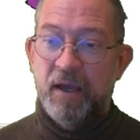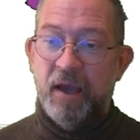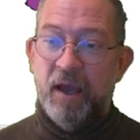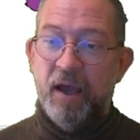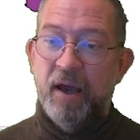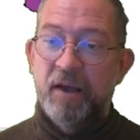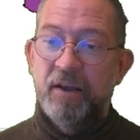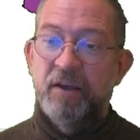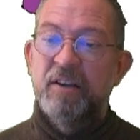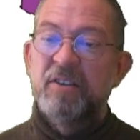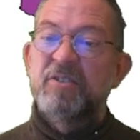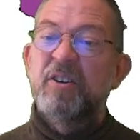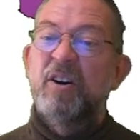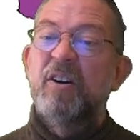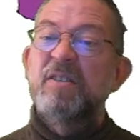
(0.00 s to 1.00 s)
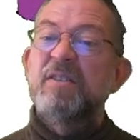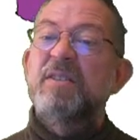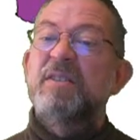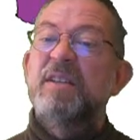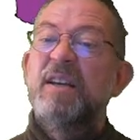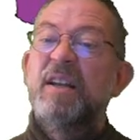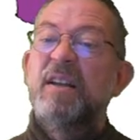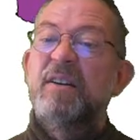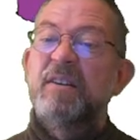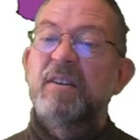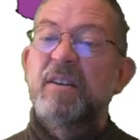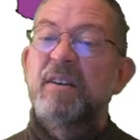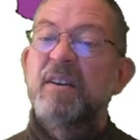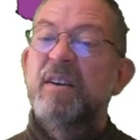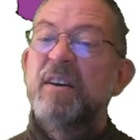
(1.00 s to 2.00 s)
areas on Zealand